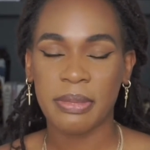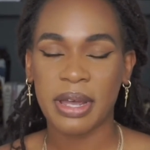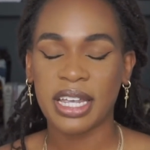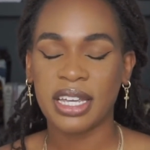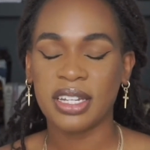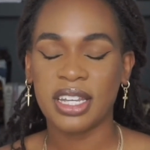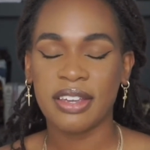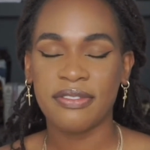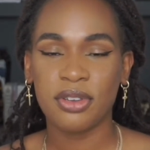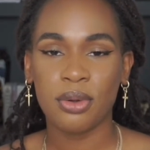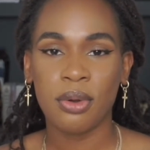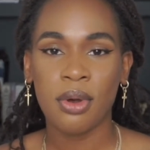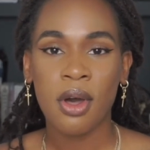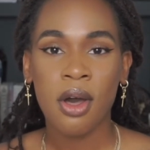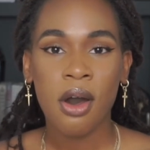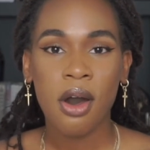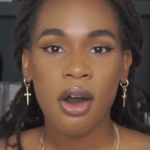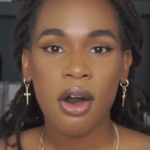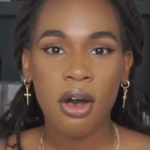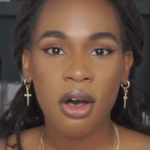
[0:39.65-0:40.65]
I could give you
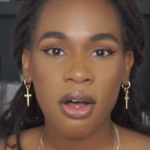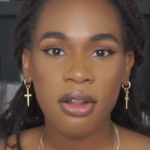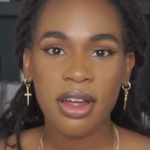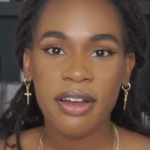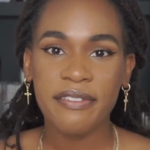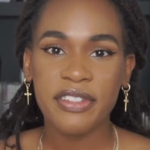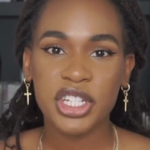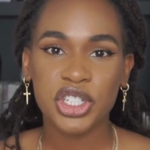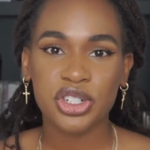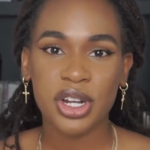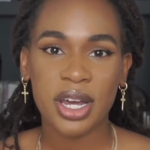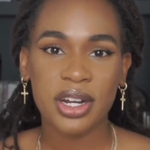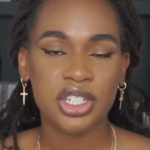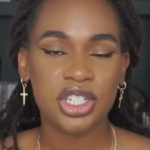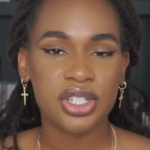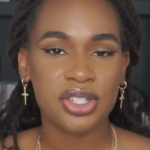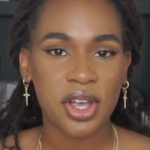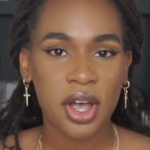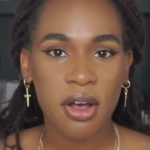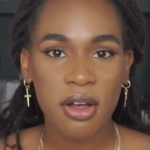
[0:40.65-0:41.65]
all of the
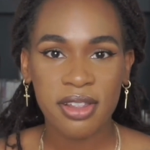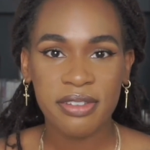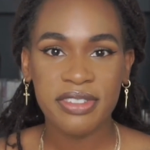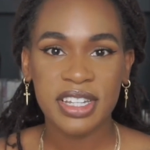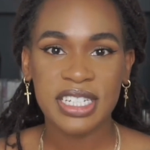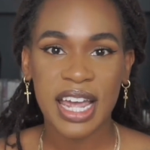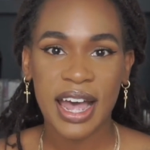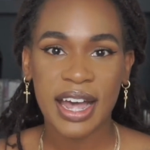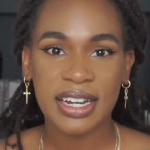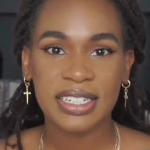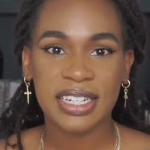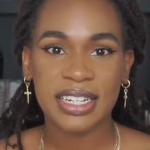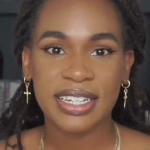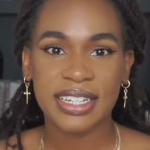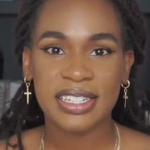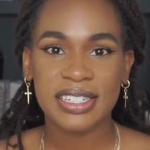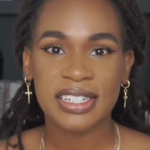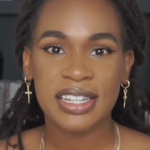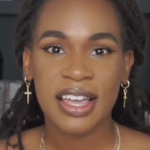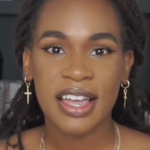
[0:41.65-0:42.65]
strategies, all of the
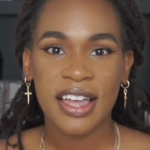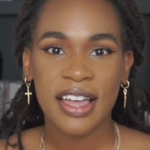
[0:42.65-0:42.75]
tactics,